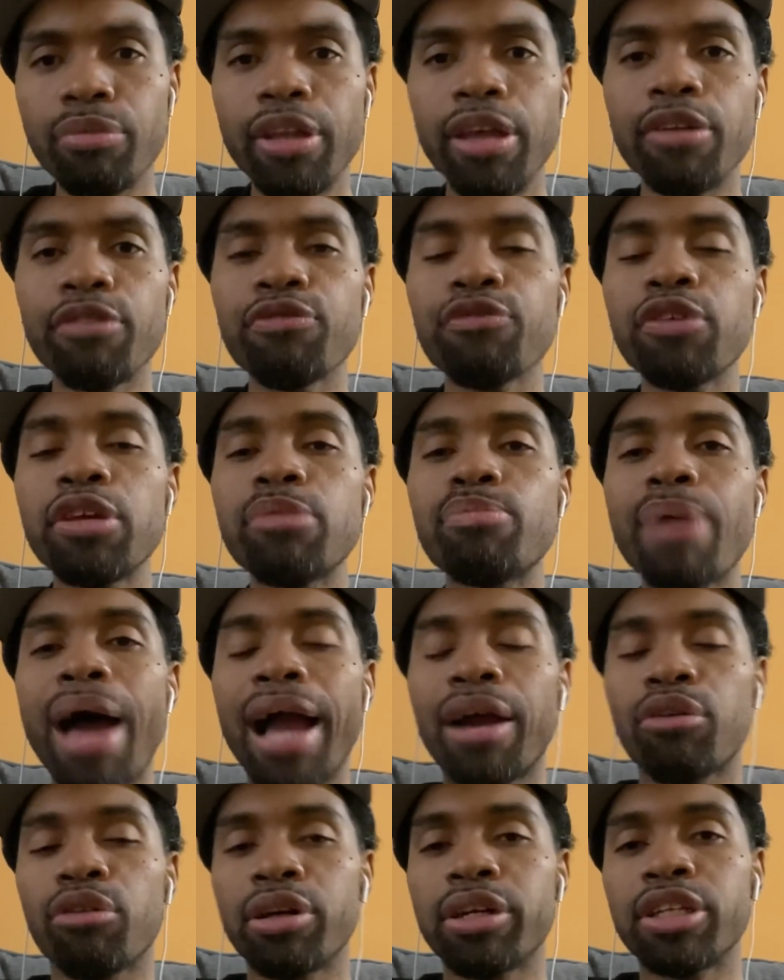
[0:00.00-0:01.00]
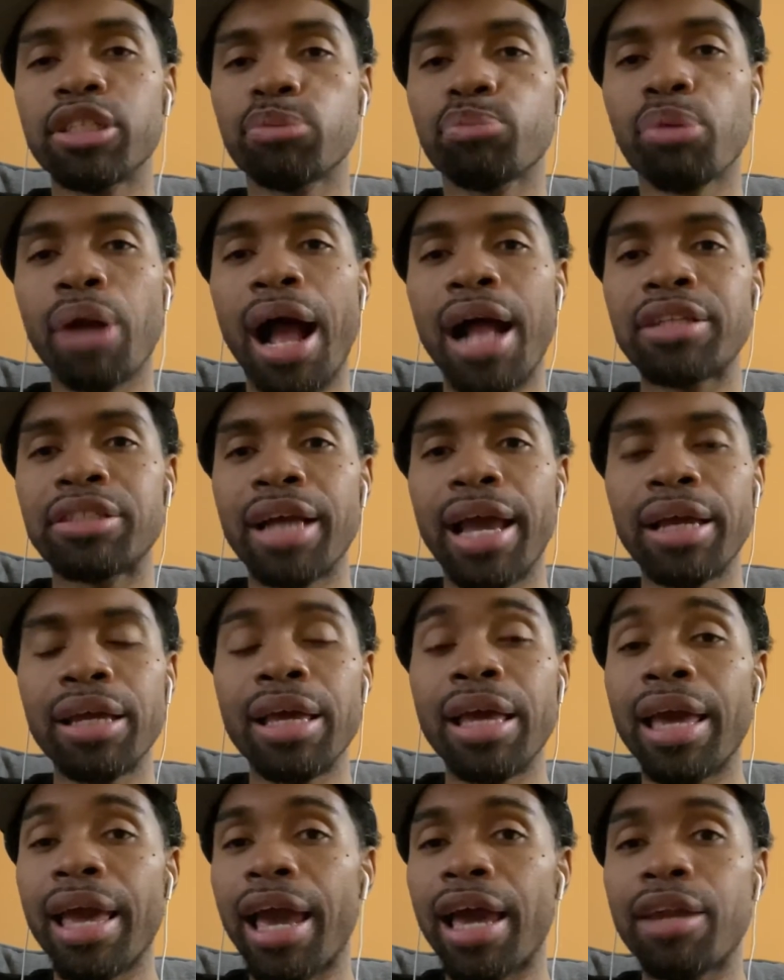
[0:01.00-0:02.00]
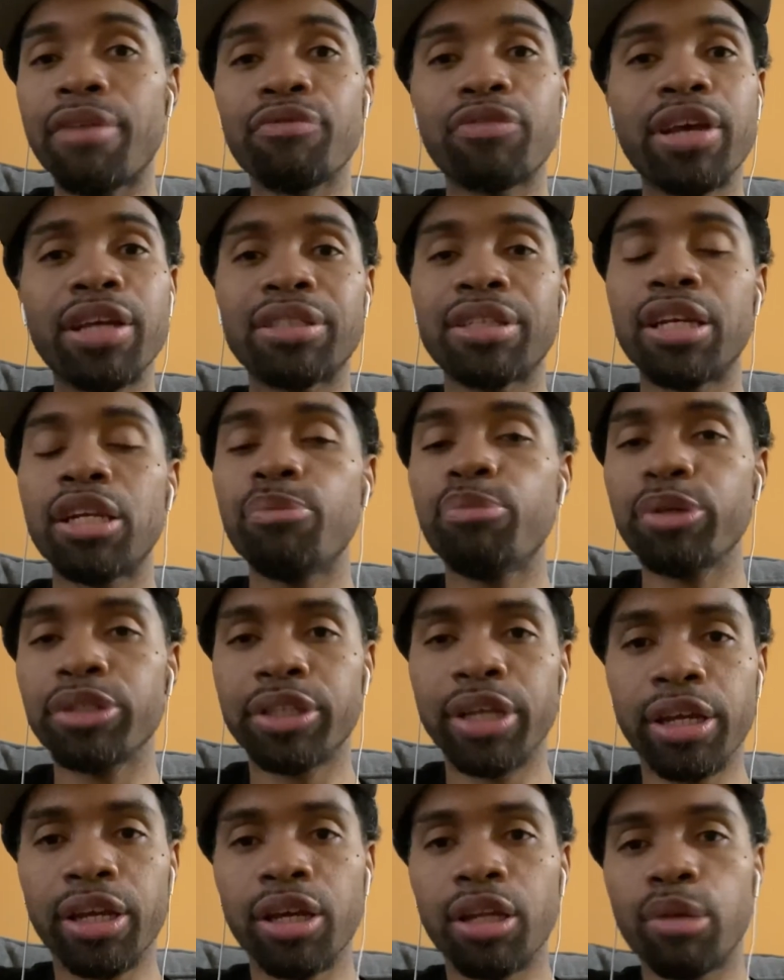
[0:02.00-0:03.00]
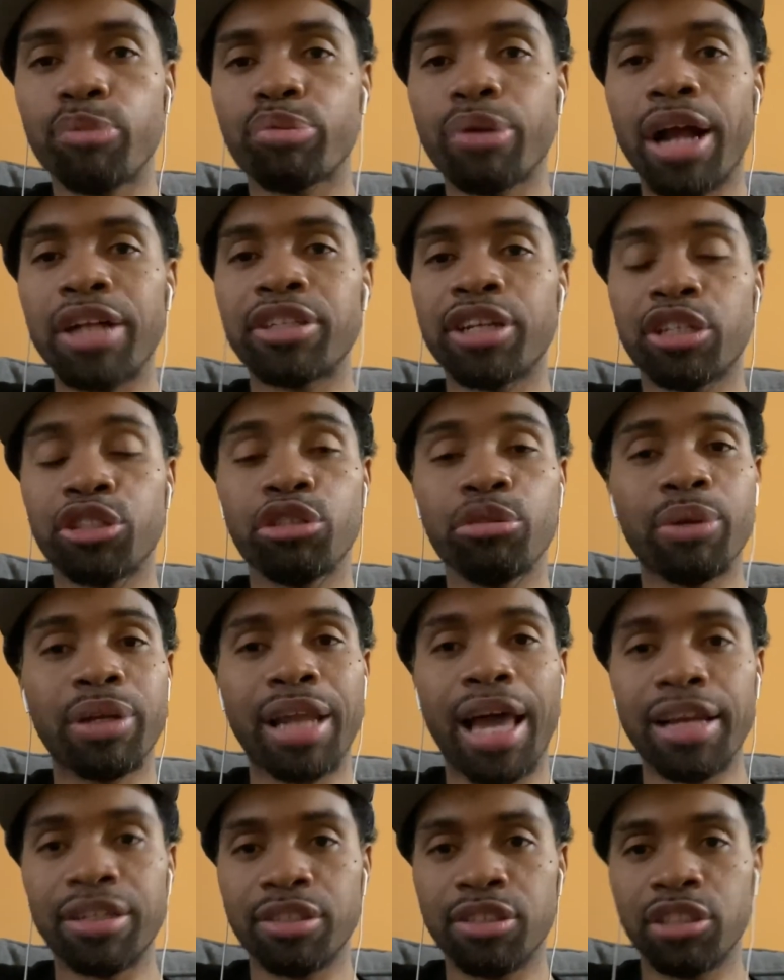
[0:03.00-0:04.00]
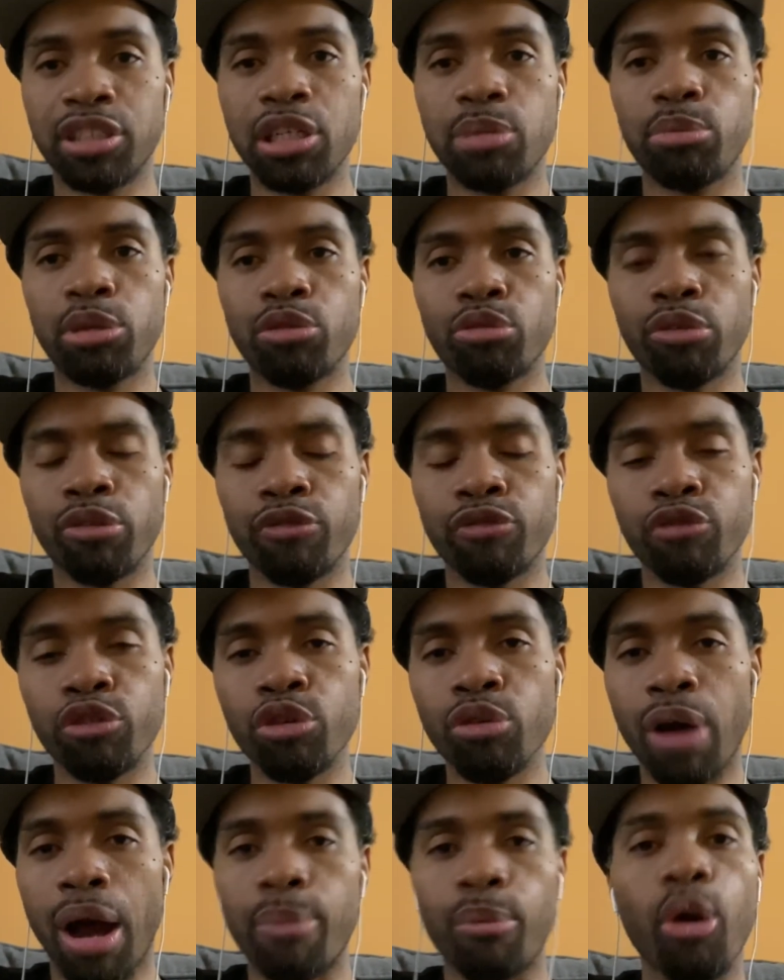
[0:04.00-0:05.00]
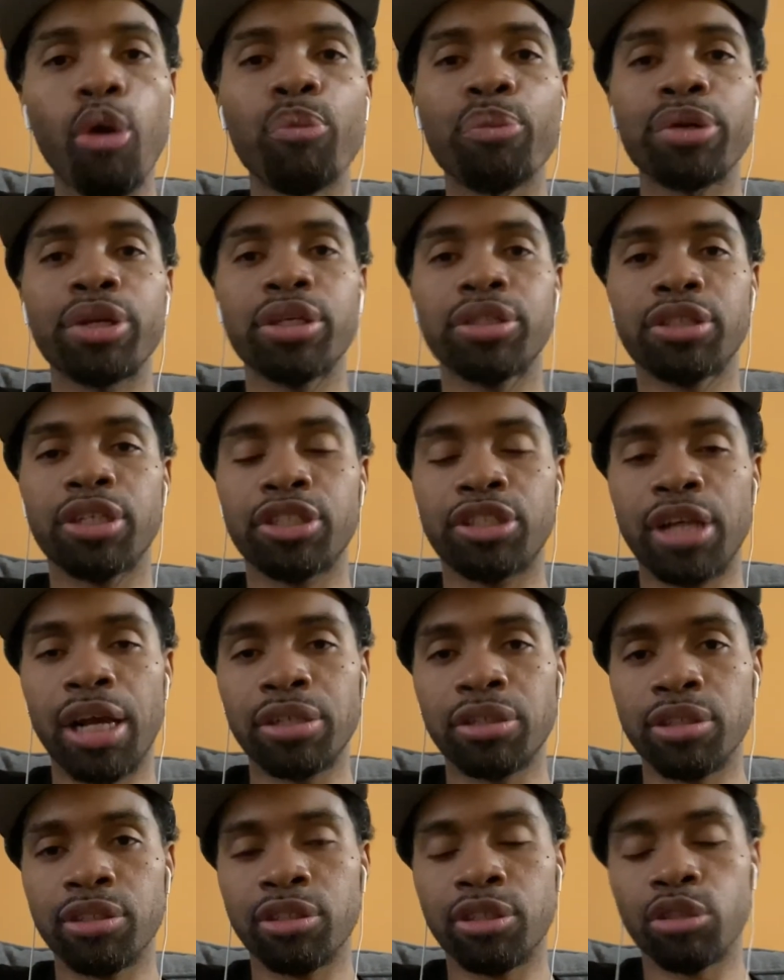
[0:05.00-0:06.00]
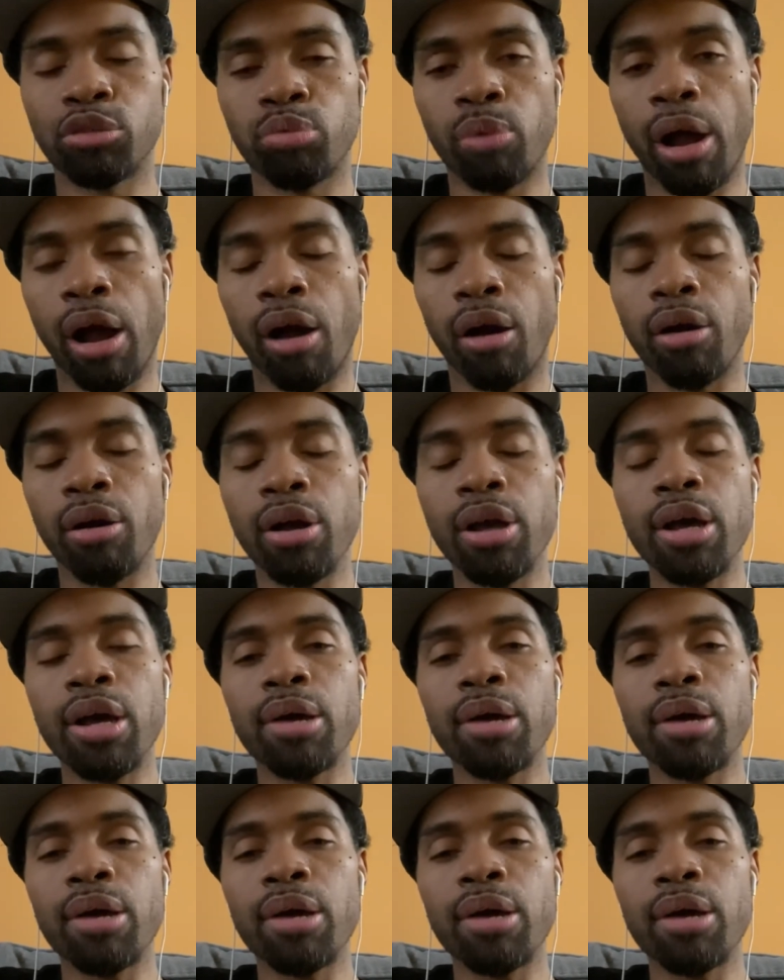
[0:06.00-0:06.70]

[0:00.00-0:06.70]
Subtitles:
feedback on this project. And if there's any particular projects you would like to see me review, I'm open to suggestions as well.